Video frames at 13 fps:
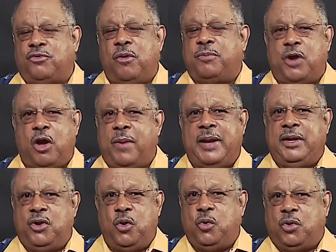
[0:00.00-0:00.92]
Trump talking about
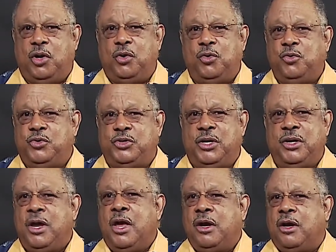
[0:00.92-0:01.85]
no
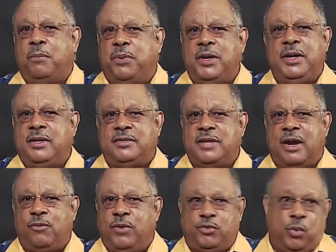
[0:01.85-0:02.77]
collusion, complete
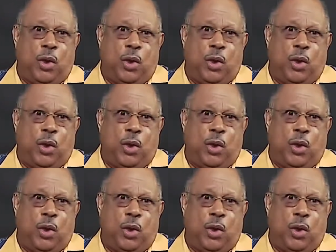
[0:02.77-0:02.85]
exoneration.